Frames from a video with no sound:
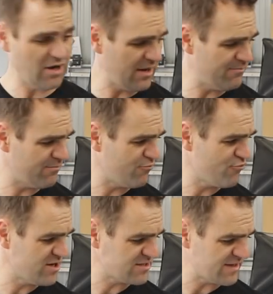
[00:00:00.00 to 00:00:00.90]
I'm
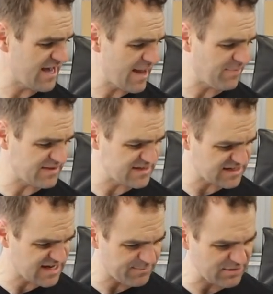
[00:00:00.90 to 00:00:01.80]
reasonably happy. There's
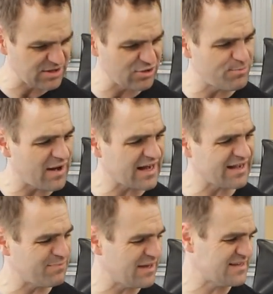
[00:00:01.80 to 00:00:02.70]
a couple of little
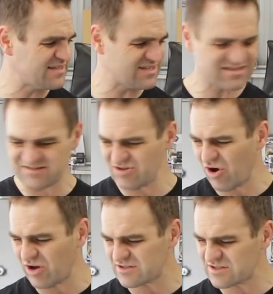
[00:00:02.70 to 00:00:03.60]
pucker bits. It's
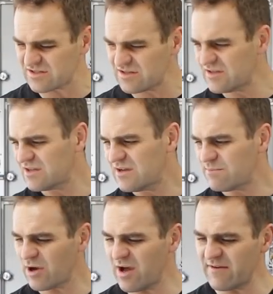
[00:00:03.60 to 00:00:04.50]
not
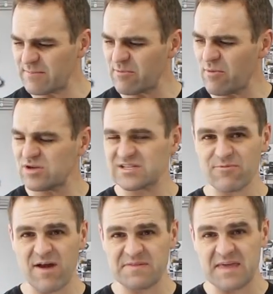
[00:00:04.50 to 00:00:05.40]
perfect, but mostly
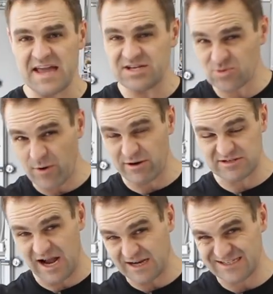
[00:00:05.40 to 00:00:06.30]
around the edges where it
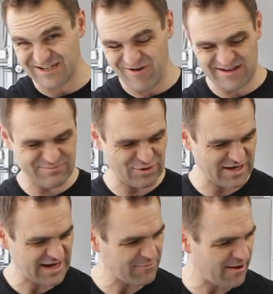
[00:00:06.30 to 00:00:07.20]
tucks in around the
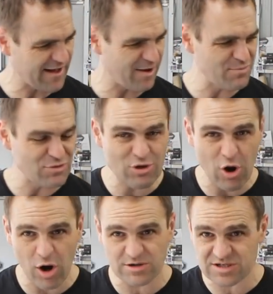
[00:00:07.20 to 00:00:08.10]
body anyway. I'm
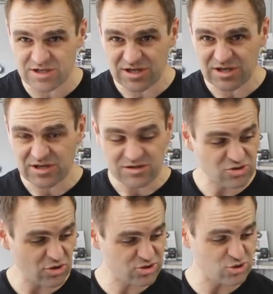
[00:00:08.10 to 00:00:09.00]
not
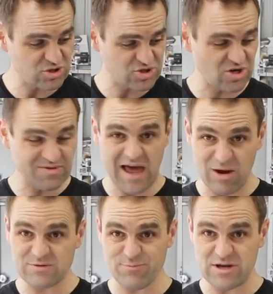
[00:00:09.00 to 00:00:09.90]
too concerned. That
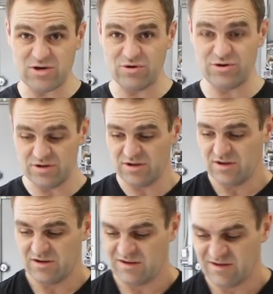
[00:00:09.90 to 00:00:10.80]
looks pretty good.
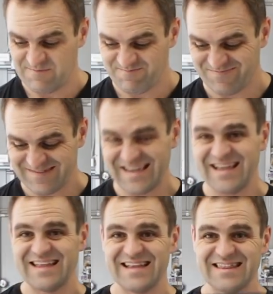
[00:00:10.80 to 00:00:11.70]

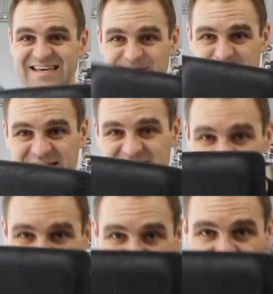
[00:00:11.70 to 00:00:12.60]
These
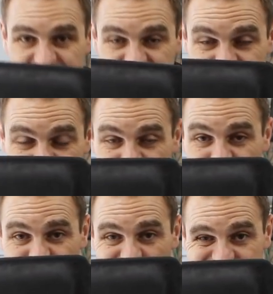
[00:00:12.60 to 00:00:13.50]
bits
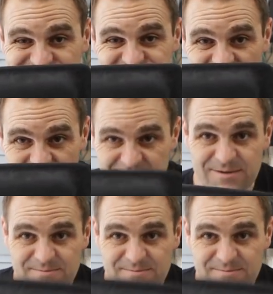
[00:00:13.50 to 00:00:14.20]
look like junk.